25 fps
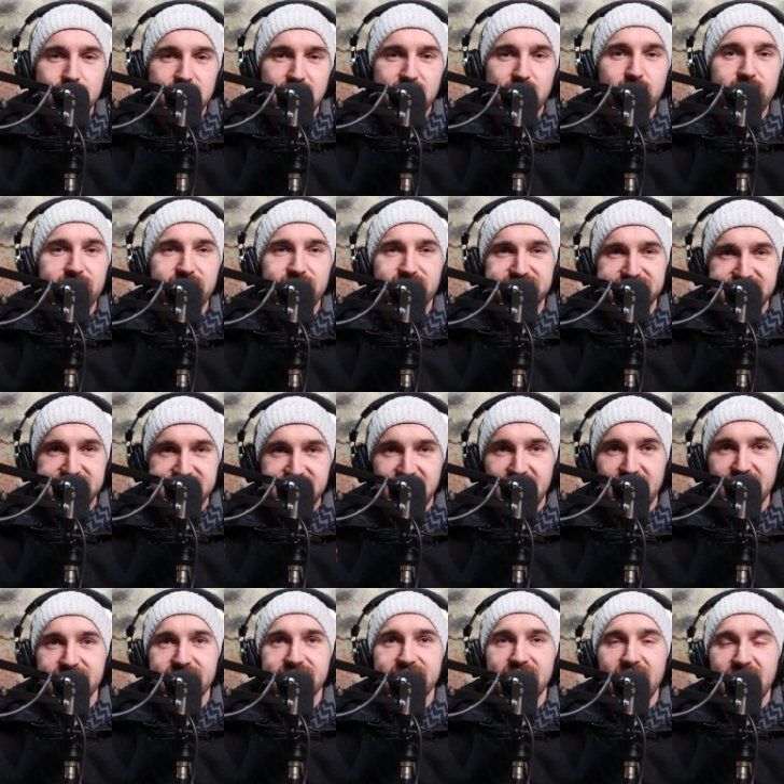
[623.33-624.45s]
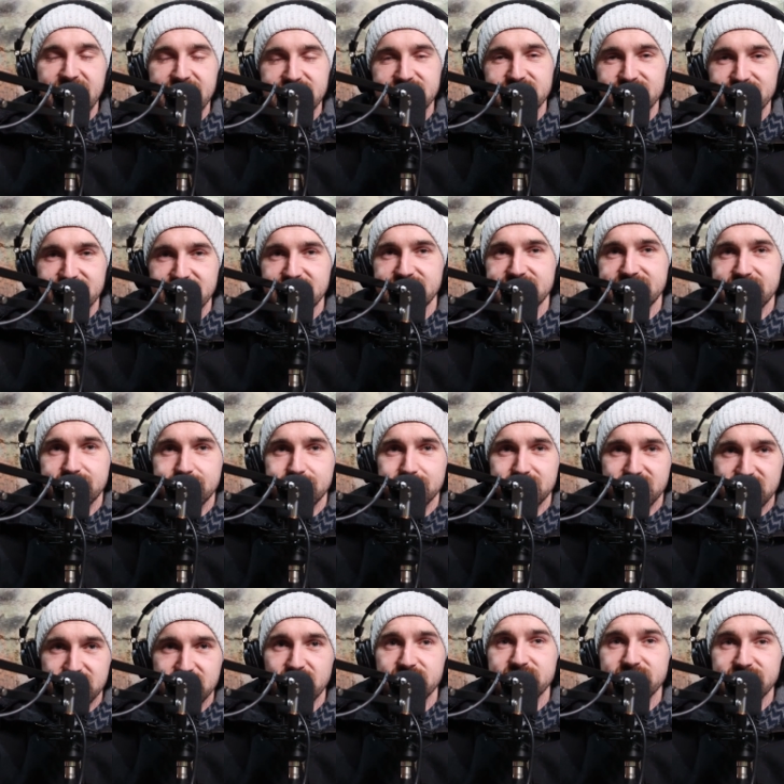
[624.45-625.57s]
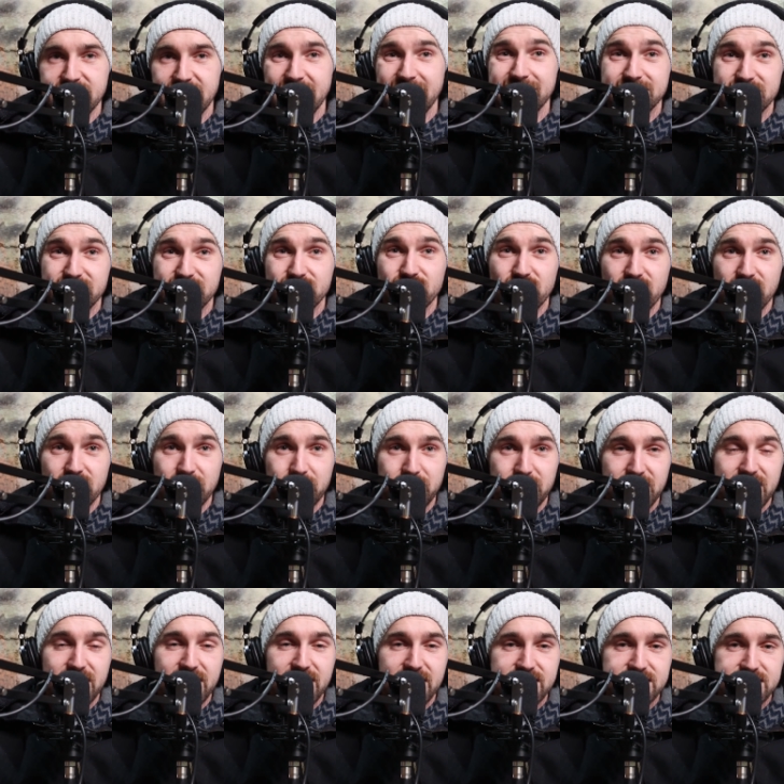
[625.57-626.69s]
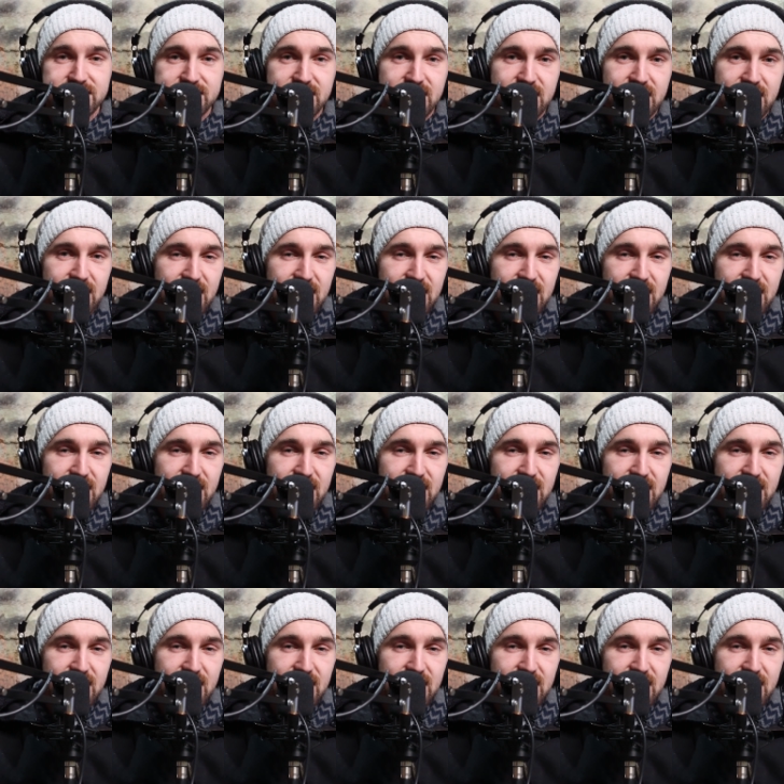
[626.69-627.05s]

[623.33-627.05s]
Like we've started actively searching out stronger beers.